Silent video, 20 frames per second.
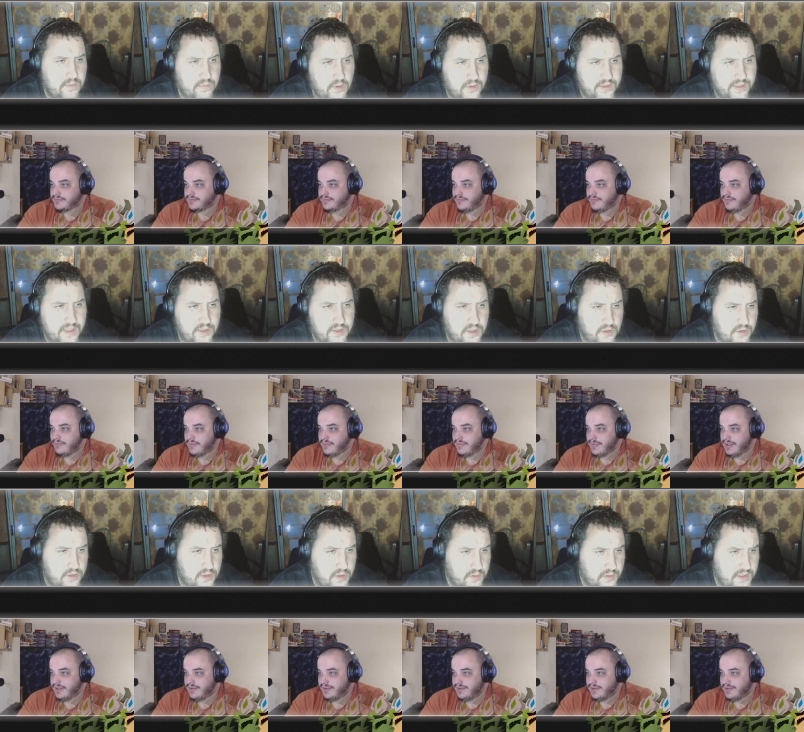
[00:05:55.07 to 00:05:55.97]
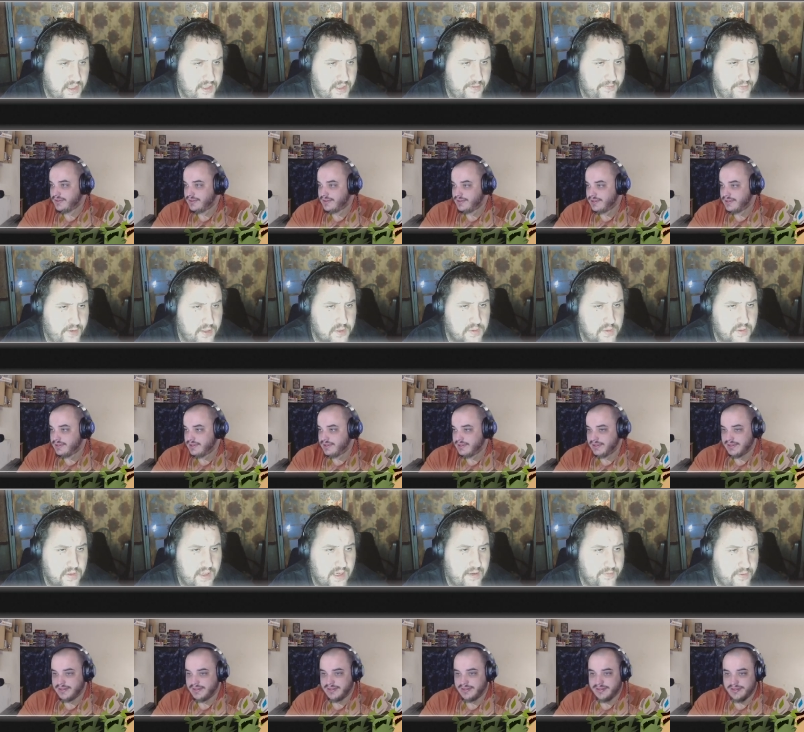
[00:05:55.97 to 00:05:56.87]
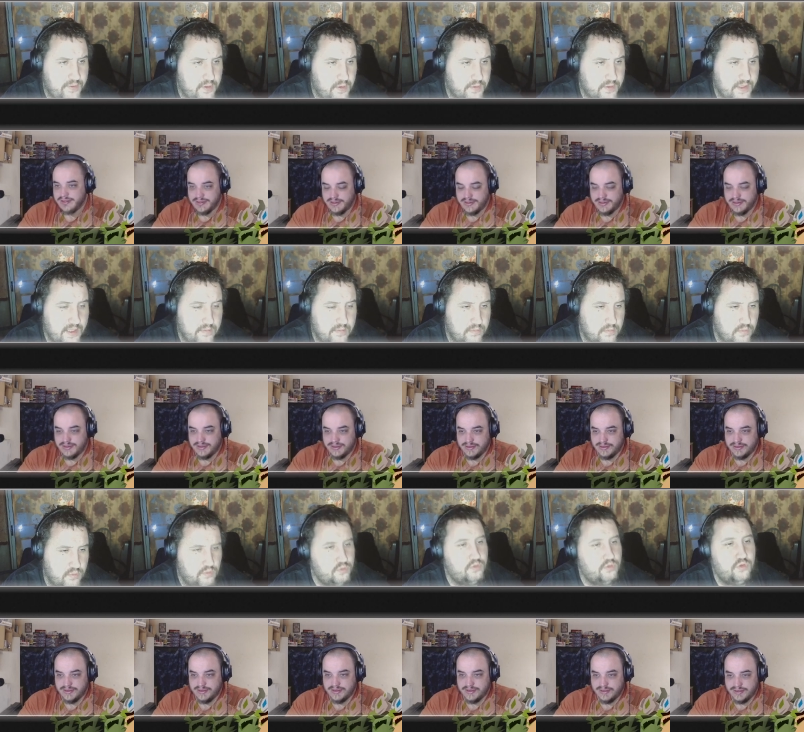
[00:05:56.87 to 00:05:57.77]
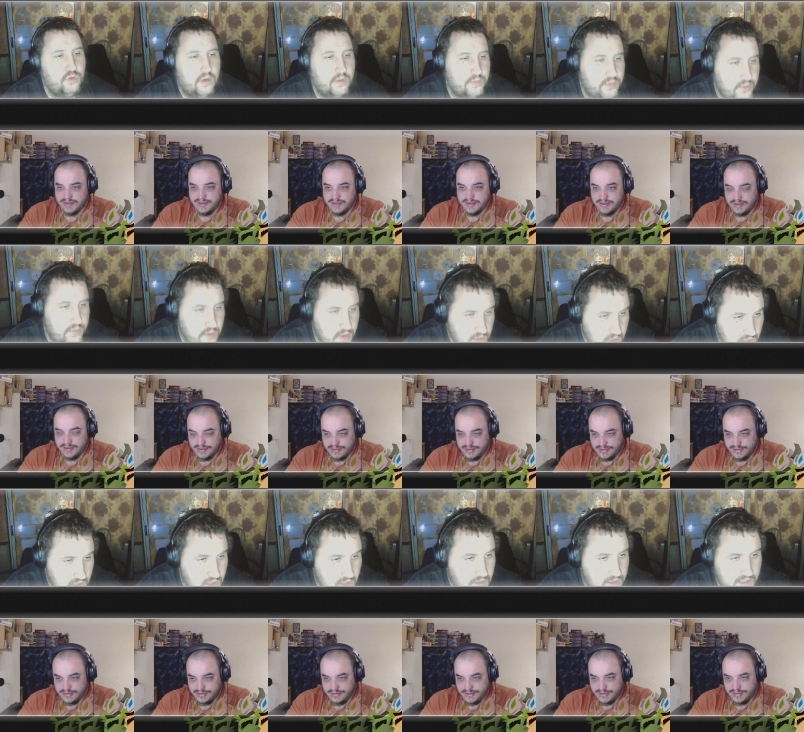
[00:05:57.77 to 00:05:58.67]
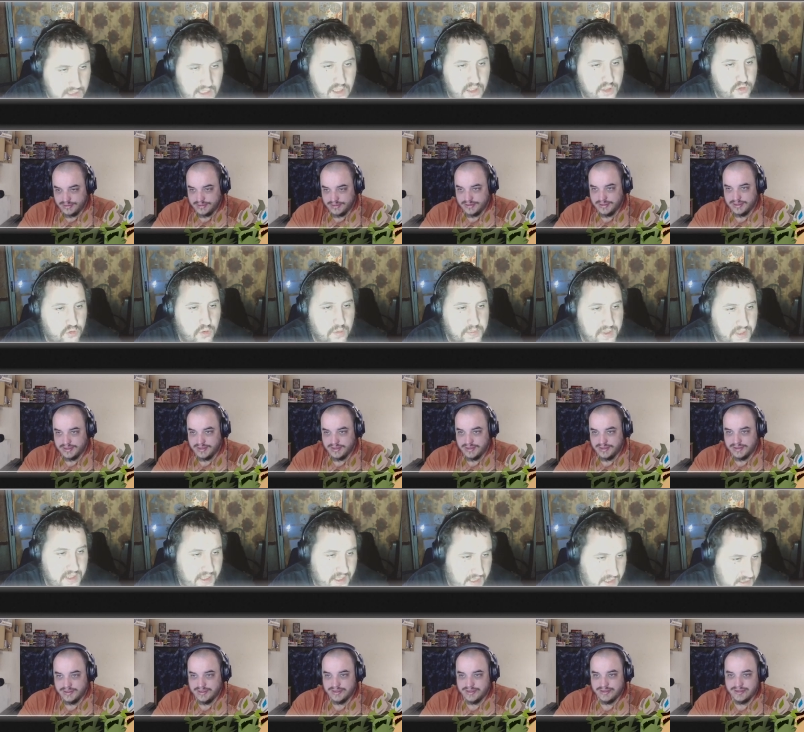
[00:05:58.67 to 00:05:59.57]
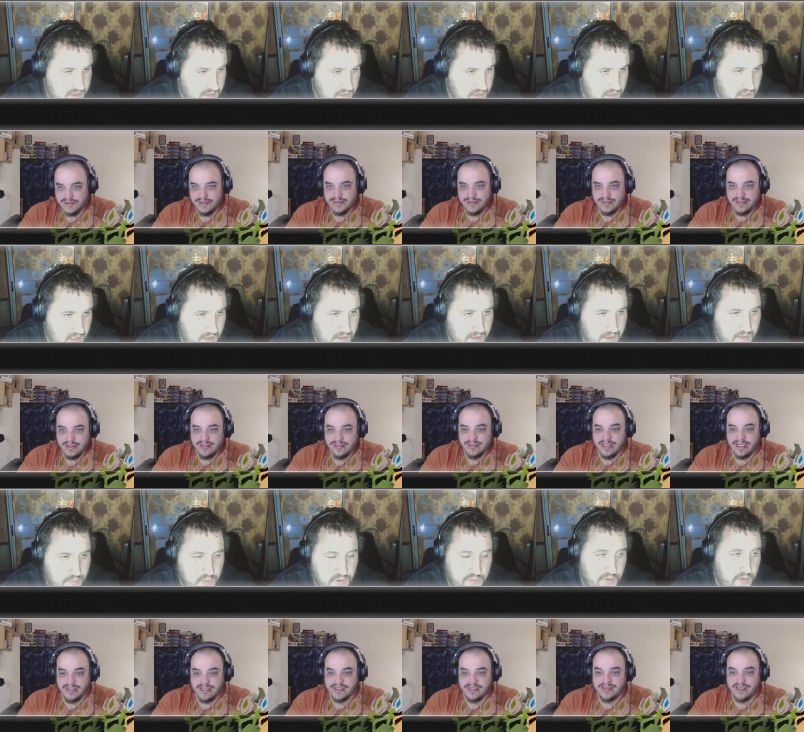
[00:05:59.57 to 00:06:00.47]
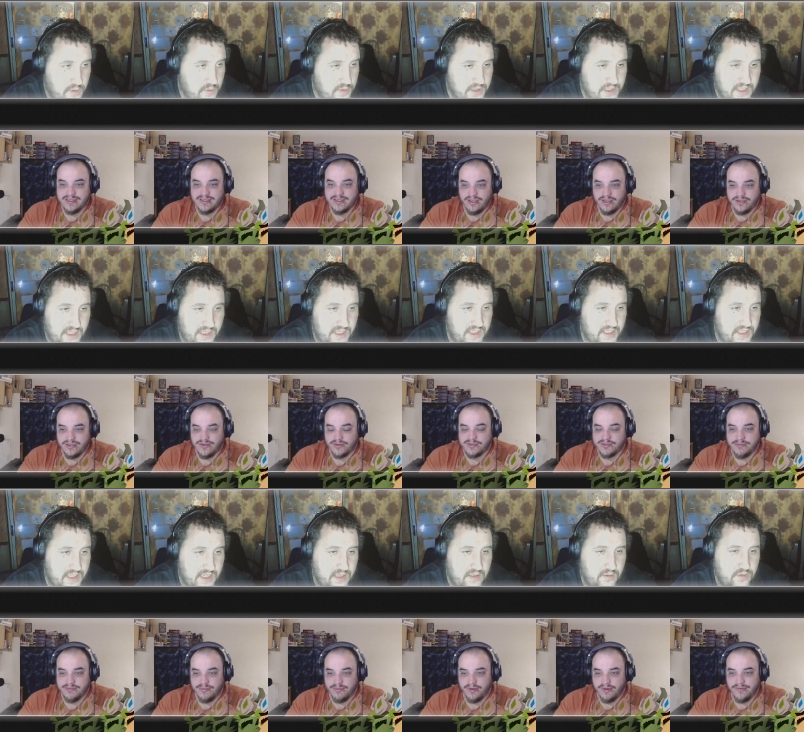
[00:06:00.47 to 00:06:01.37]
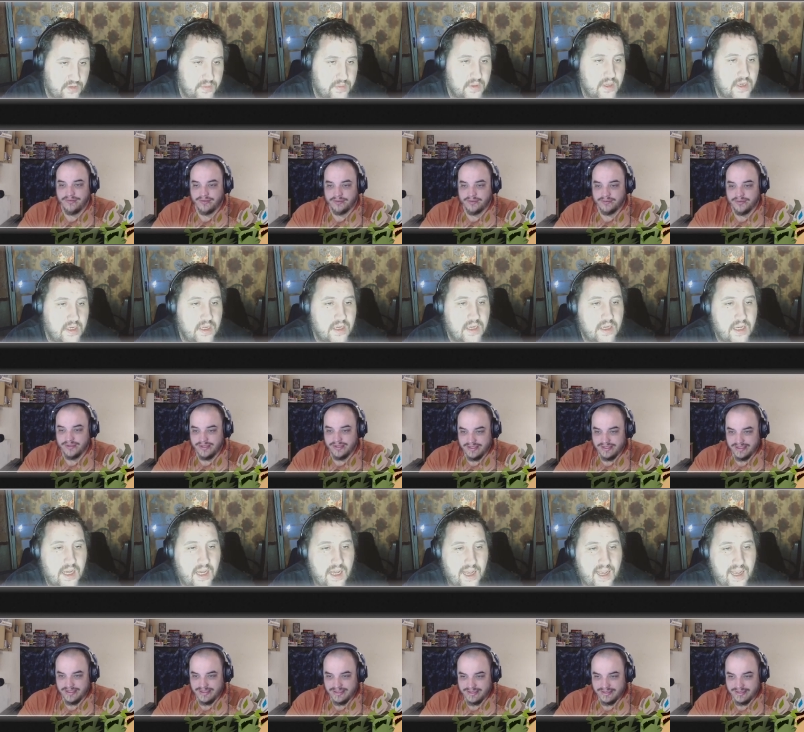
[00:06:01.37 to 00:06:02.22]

Speaker 1: knocked out so salty. Final Signal Alpha knocked out or drop. There's a lot of drops in here, so, uh, which yeah, we always see in the second group. Uh,